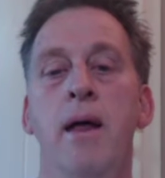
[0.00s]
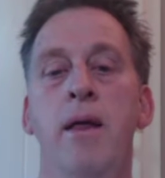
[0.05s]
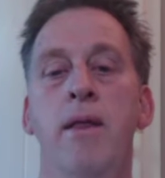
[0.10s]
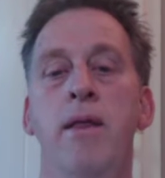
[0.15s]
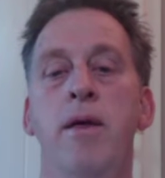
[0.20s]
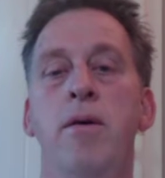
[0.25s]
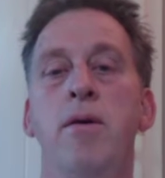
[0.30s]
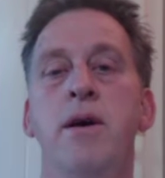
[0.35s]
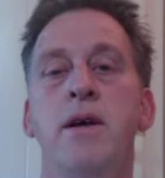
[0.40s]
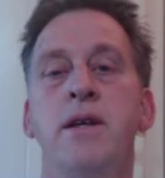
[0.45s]

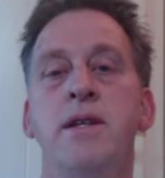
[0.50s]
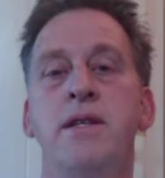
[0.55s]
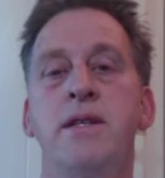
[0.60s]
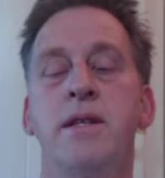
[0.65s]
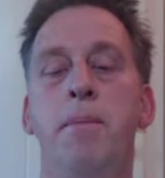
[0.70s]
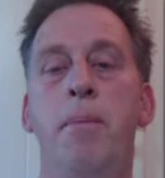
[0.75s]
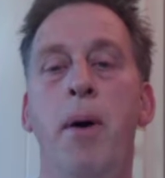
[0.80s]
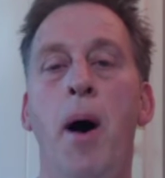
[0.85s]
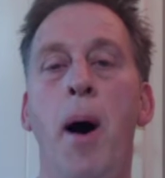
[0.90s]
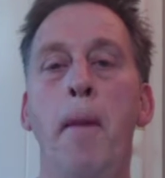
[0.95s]
There is
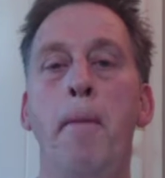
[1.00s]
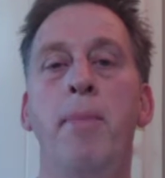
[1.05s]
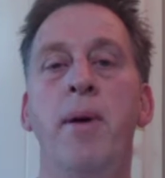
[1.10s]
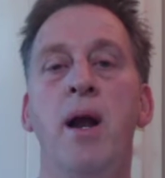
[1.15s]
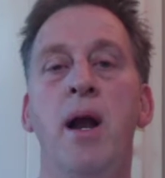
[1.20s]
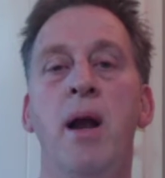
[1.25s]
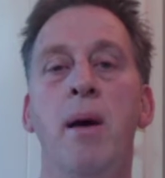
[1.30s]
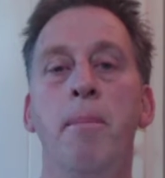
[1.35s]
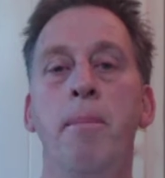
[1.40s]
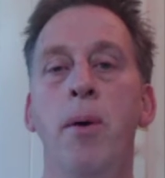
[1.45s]
the
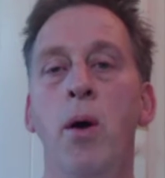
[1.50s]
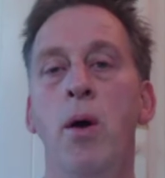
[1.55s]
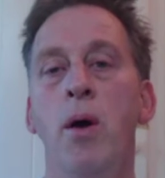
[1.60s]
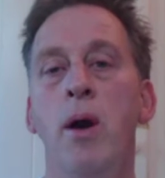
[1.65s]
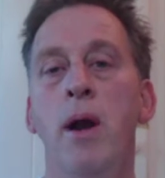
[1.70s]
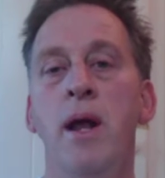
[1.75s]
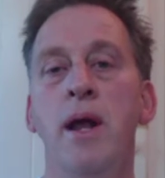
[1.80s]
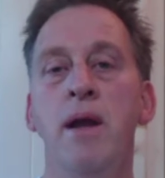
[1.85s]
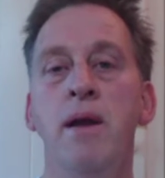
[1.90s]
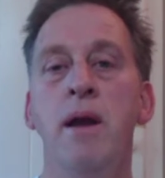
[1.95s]
popular
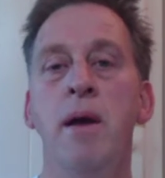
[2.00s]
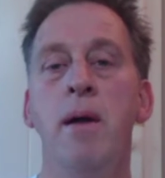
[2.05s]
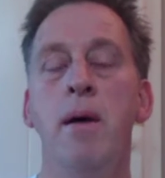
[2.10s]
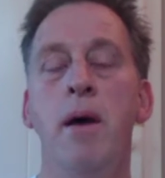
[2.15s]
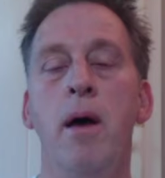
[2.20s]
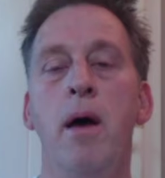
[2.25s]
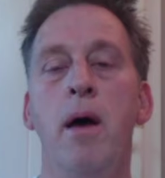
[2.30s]
Berlin,